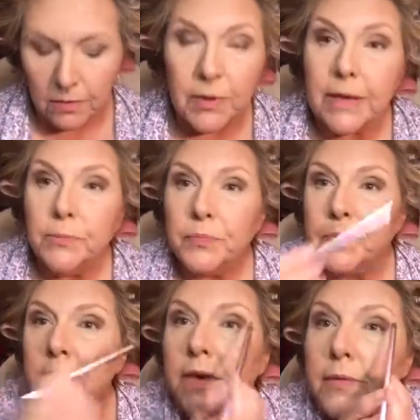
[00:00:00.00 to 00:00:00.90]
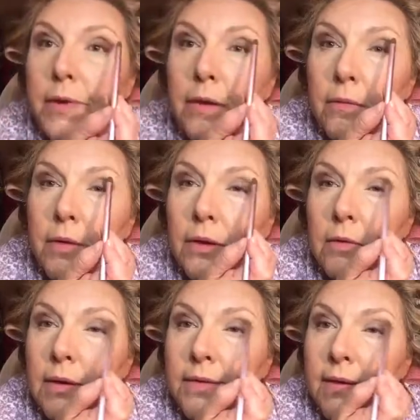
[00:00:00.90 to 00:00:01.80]
well, I don't know. Not
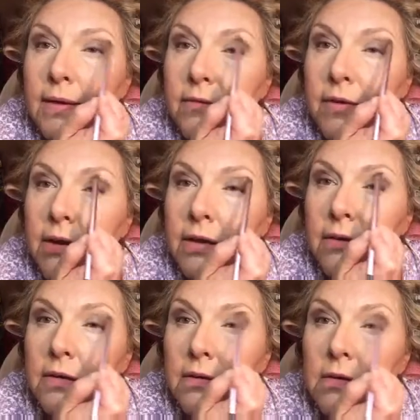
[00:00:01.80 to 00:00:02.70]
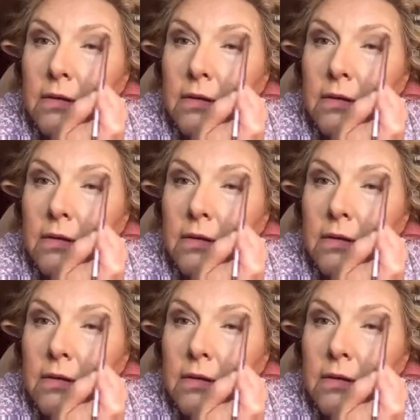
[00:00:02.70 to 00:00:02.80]
quite satisfied here.